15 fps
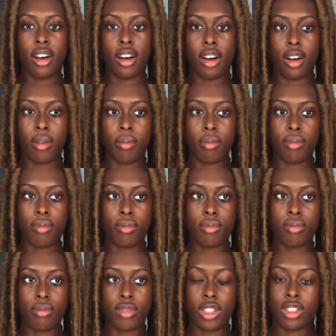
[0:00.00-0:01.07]
Um,
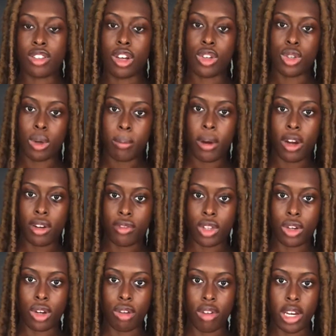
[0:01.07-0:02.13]
this is also part of the
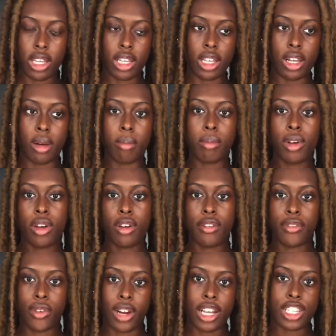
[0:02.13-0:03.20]
curriculum
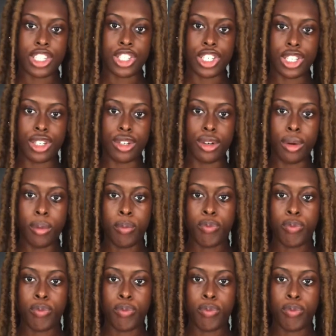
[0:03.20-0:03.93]
for SGU